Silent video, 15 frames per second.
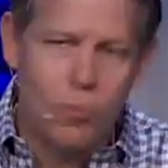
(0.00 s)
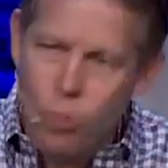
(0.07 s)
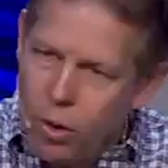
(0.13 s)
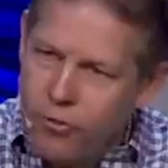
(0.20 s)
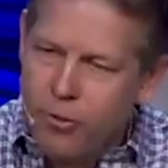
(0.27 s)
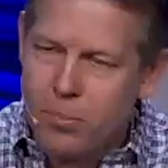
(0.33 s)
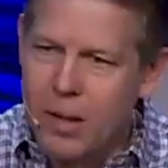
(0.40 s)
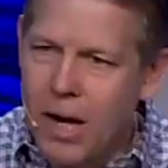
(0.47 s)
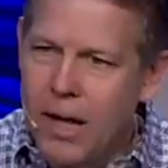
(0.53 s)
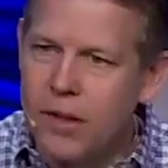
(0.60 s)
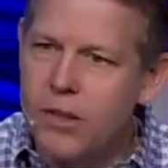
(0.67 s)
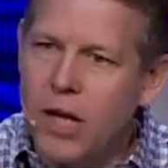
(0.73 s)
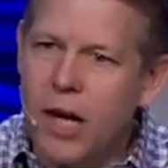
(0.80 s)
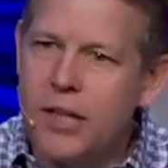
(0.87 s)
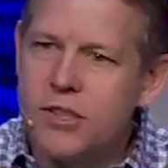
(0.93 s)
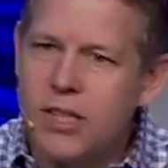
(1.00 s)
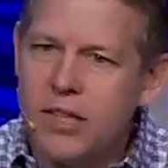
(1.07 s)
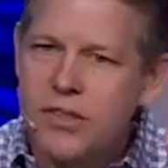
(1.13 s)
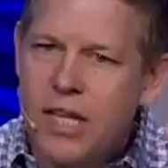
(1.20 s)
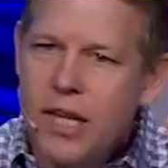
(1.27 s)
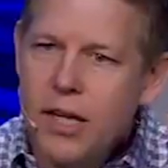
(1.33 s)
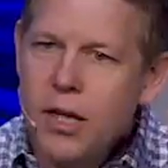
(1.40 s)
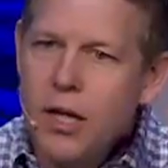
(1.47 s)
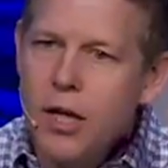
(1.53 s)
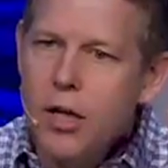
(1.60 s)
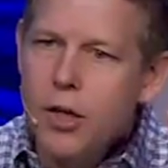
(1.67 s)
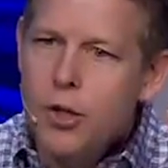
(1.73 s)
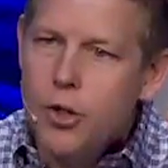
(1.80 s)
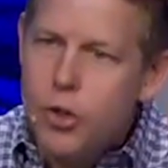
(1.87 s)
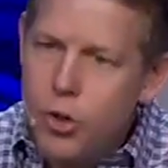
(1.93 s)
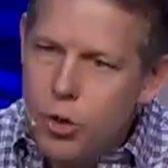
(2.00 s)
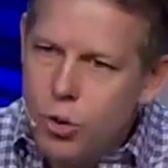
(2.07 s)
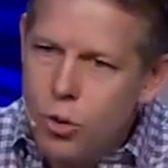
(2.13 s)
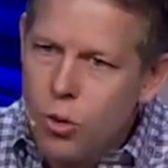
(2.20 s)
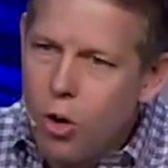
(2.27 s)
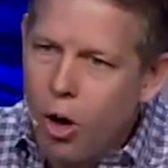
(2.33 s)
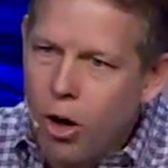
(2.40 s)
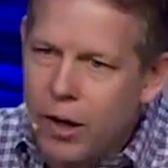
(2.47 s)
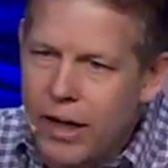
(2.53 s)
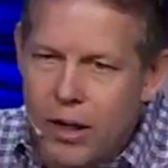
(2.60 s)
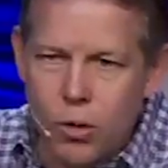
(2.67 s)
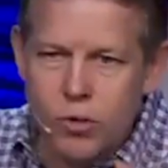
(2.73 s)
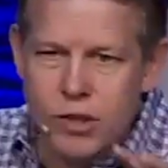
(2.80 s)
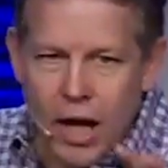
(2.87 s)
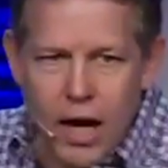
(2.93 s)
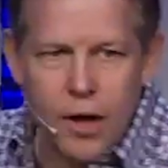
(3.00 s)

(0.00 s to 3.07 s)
Well, from God. God says that you are, he goes,